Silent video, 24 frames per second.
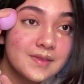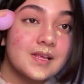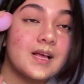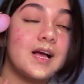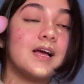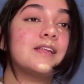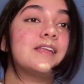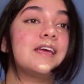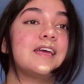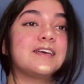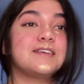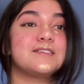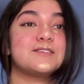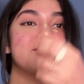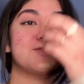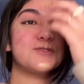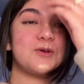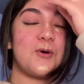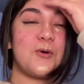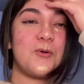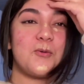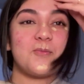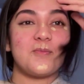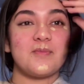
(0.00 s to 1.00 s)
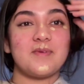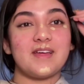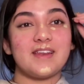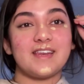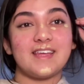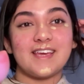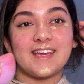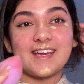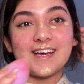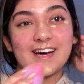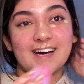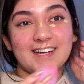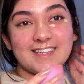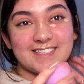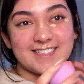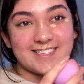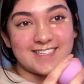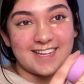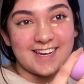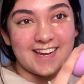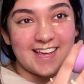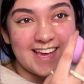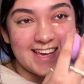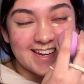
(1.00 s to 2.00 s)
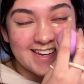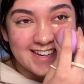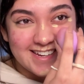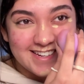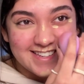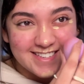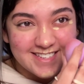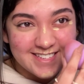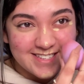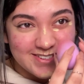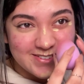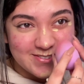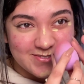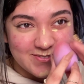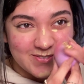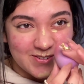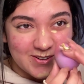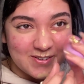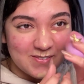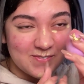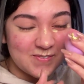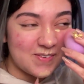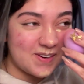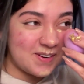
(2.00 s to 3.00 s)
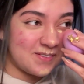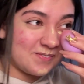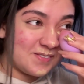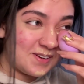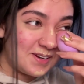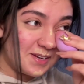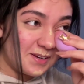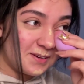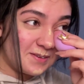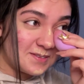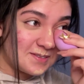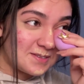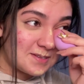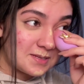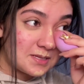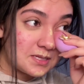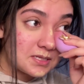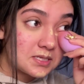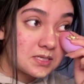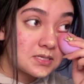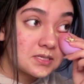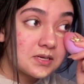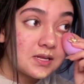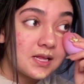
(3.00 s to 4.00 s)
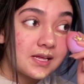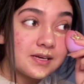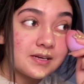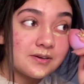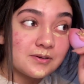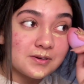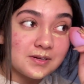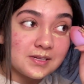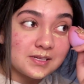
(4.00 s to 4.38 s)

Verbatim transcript: takes so many cuts and edits to form one video so this is like really